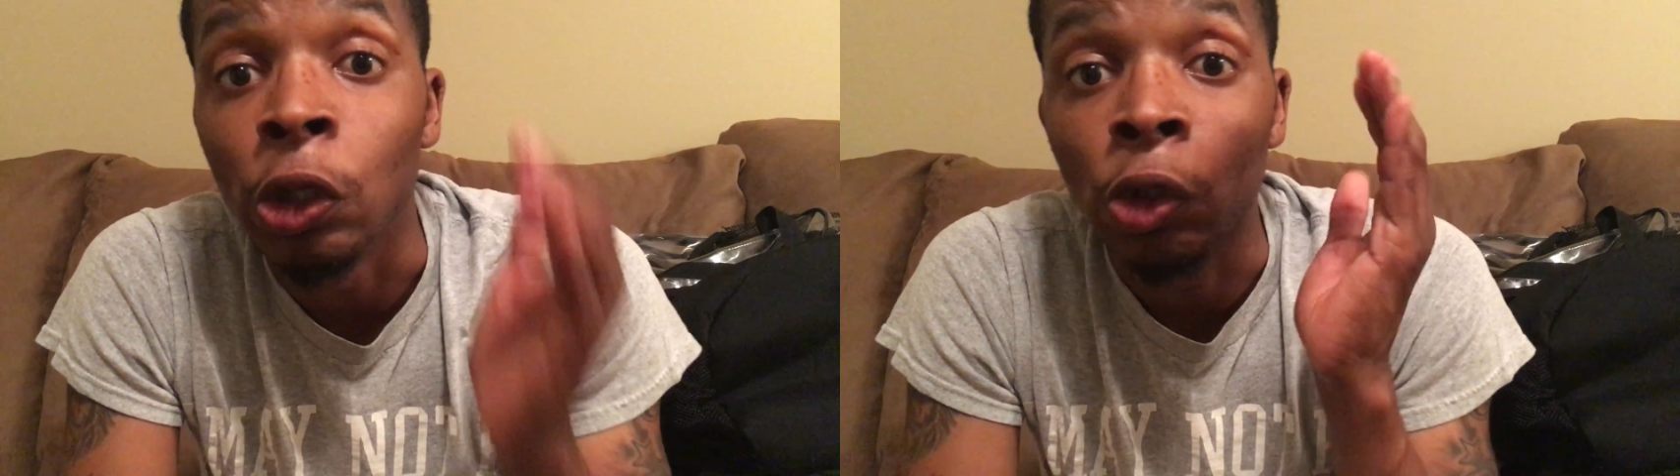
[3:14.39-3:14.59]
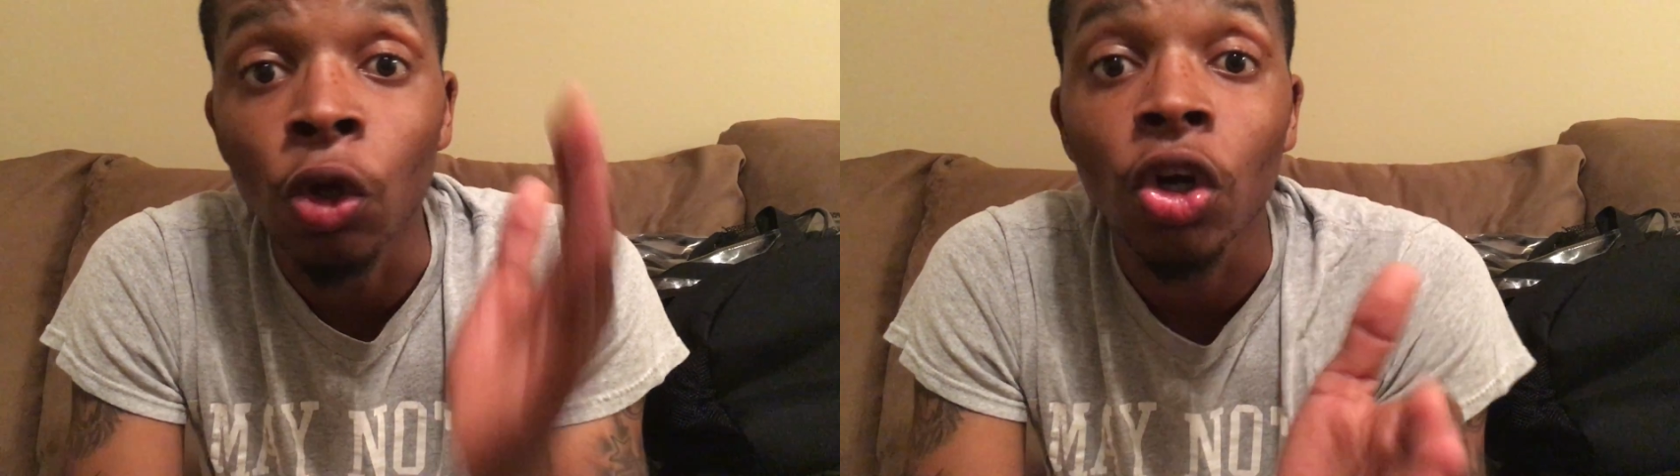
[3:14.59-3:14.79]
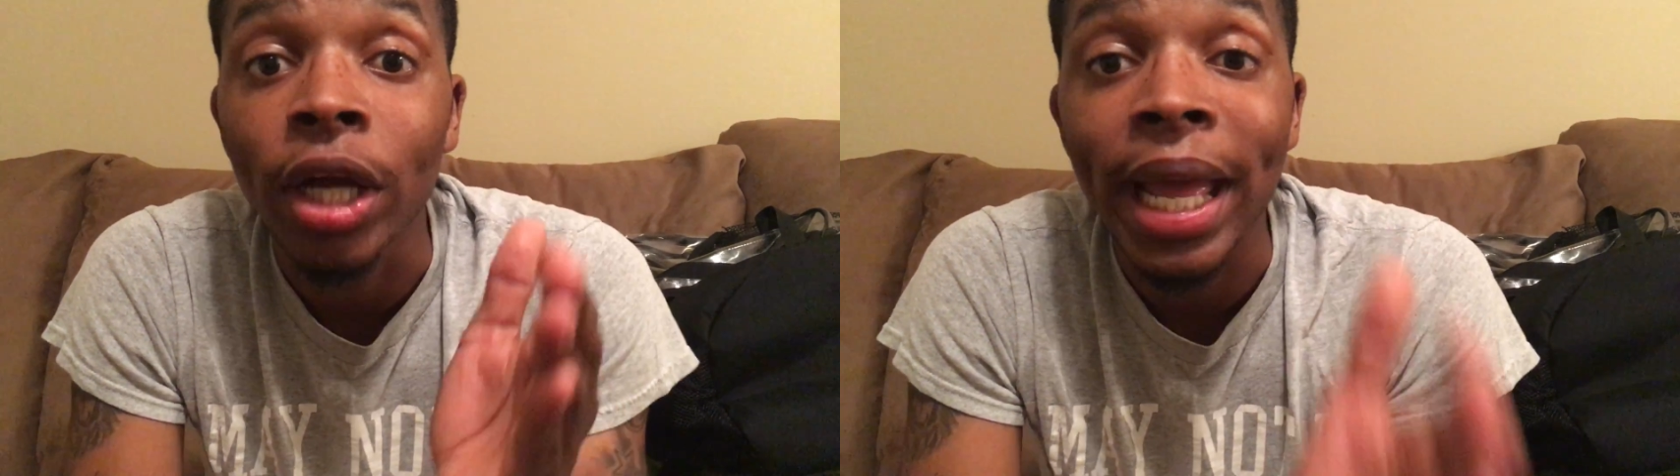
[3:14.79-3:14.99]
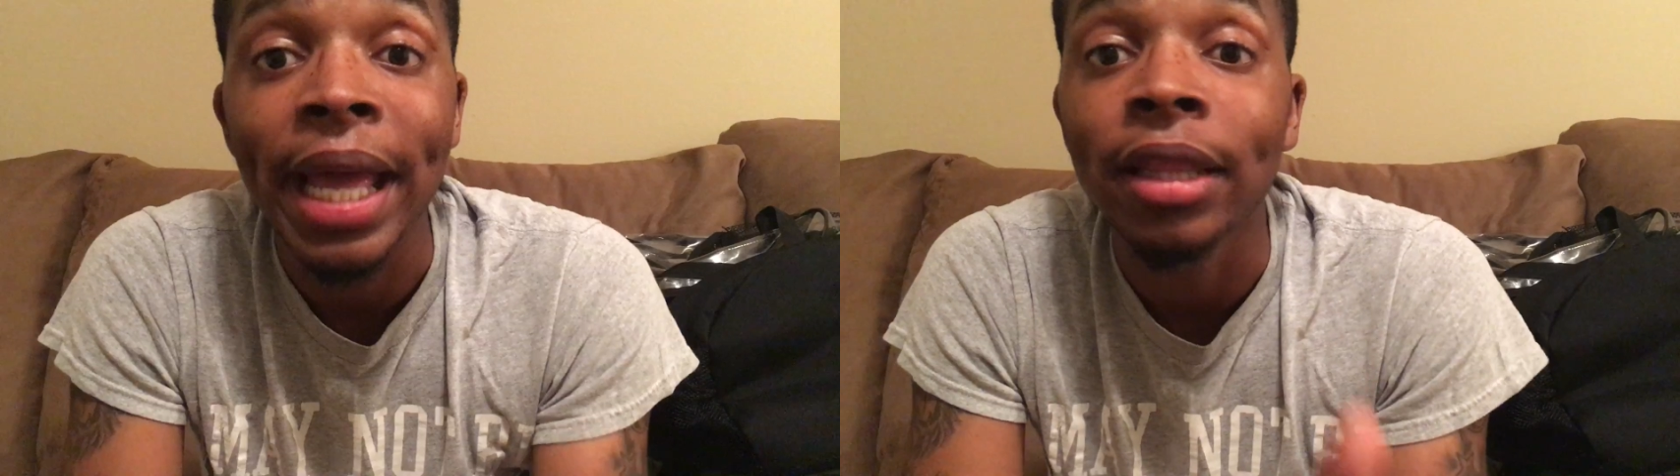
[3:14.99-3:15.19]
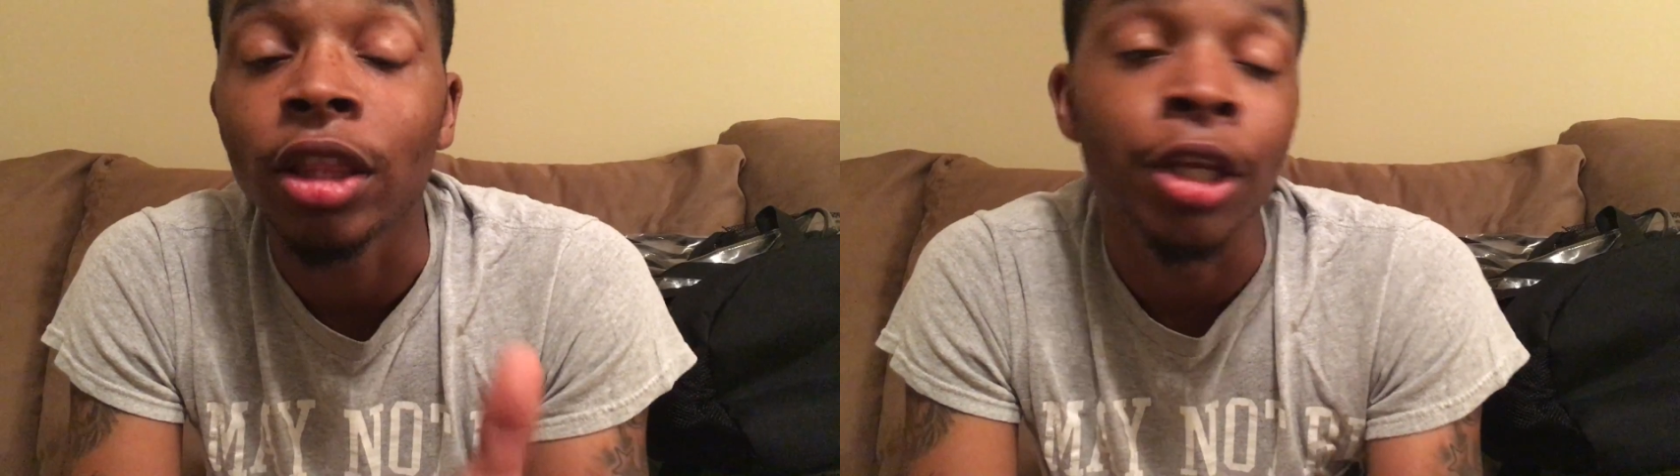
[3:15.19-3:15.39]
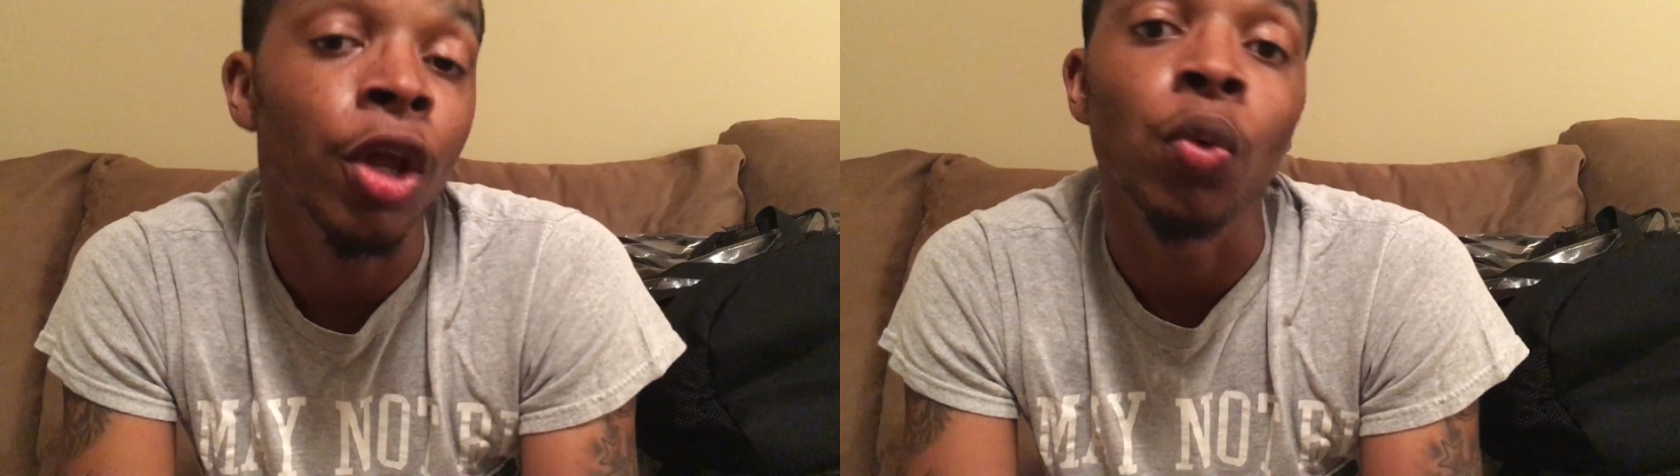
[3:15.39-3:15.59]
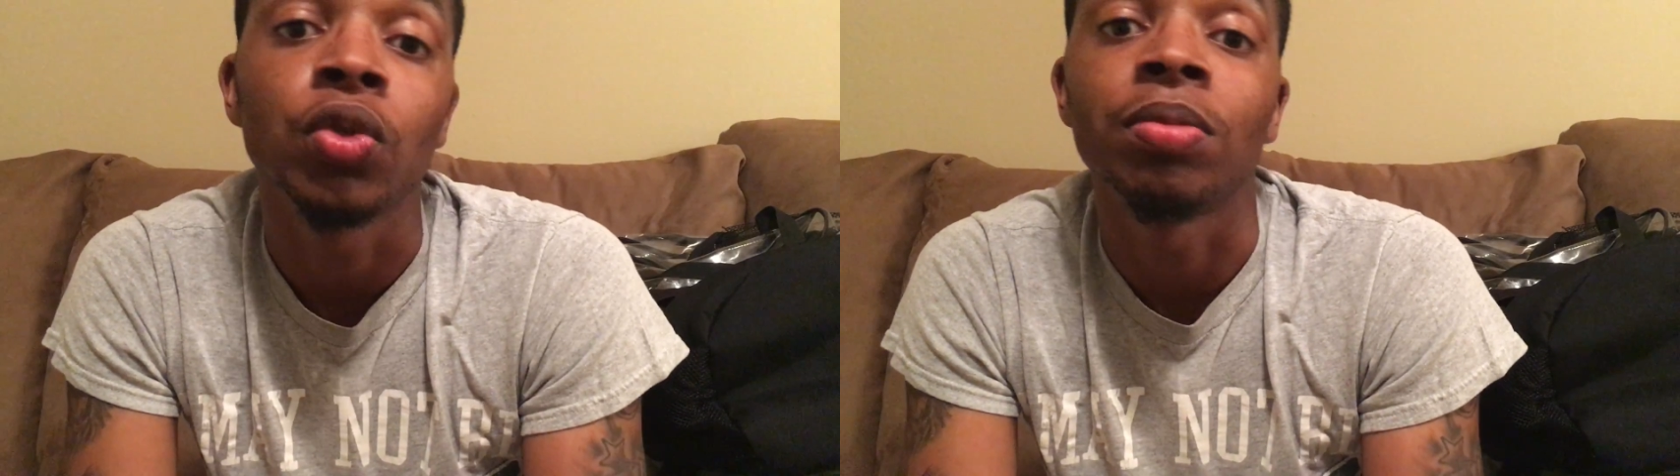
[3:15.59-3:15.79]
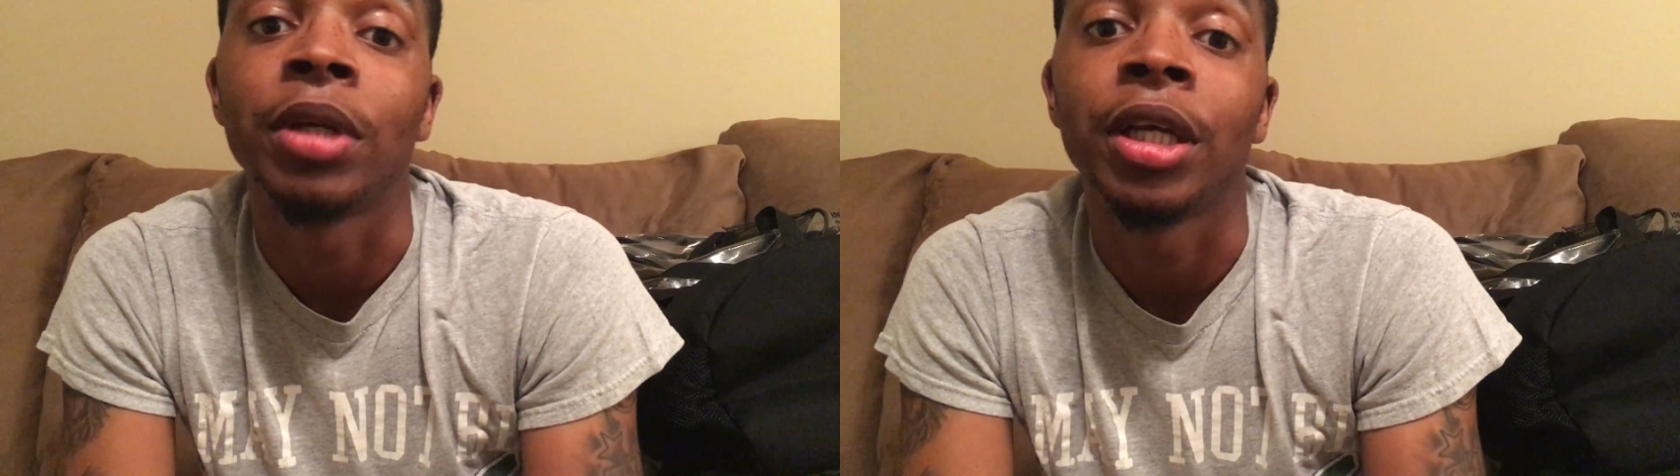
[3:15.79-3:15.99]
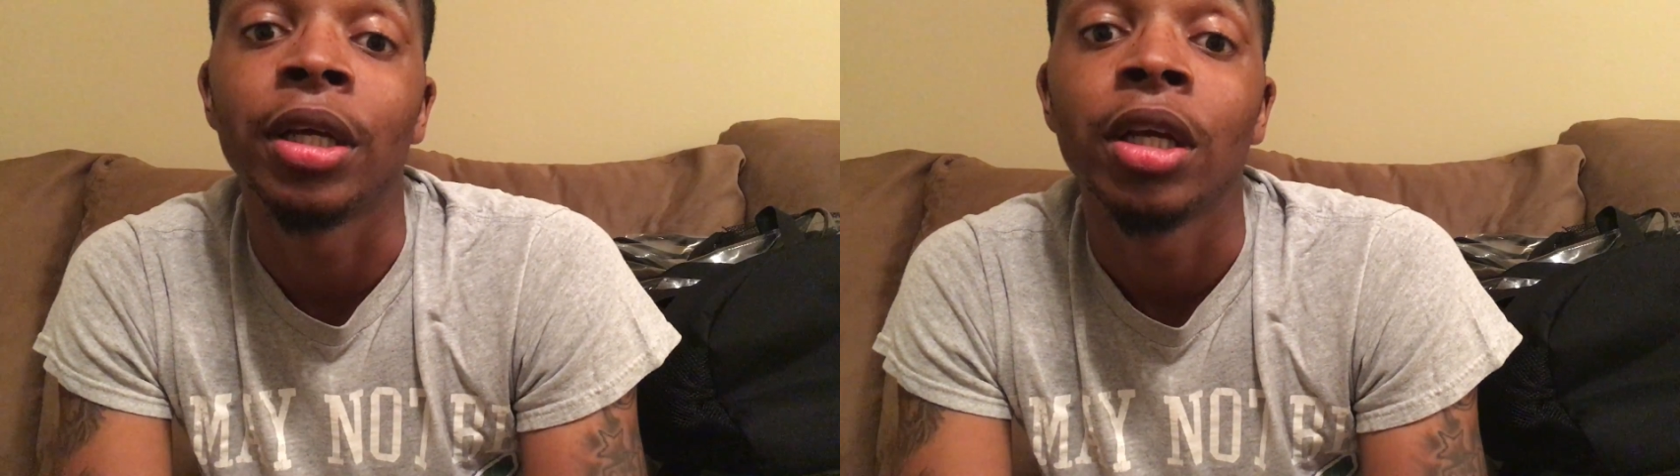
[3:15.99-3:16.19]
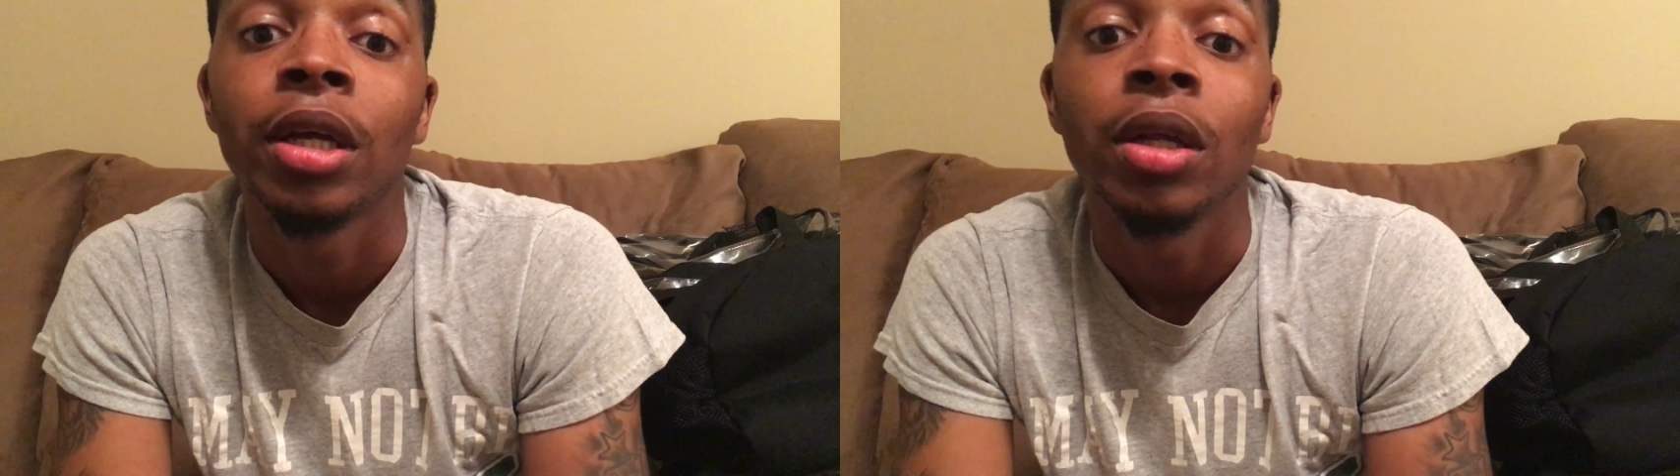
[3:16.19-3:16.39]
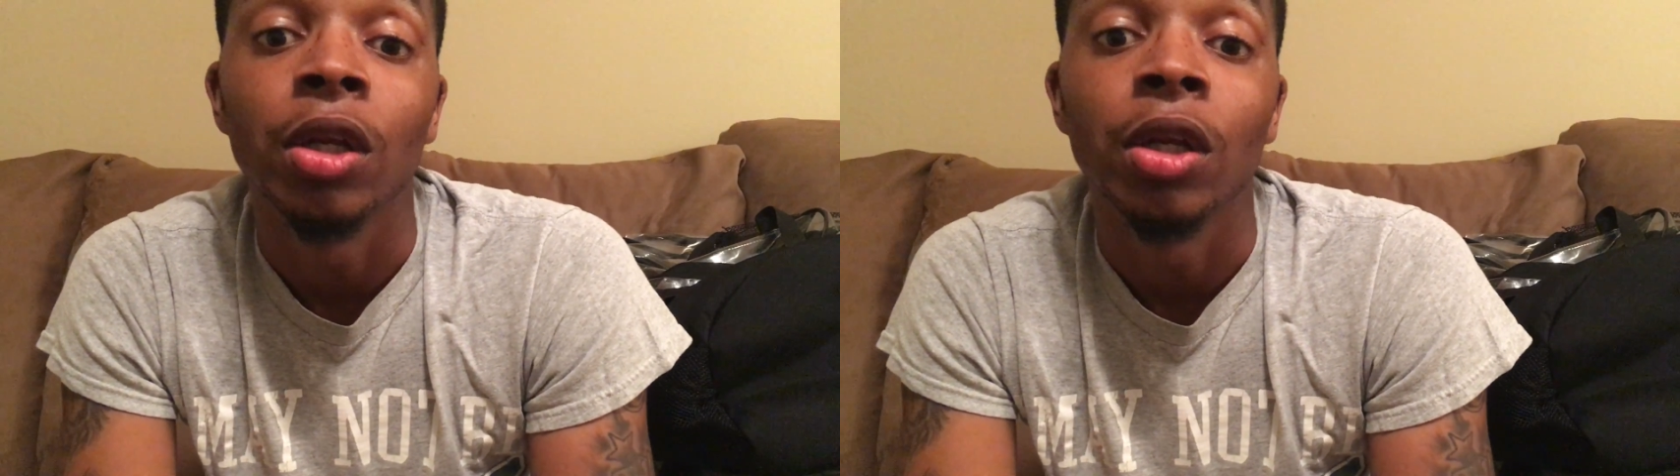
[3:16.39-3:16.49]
Look at the notes, man.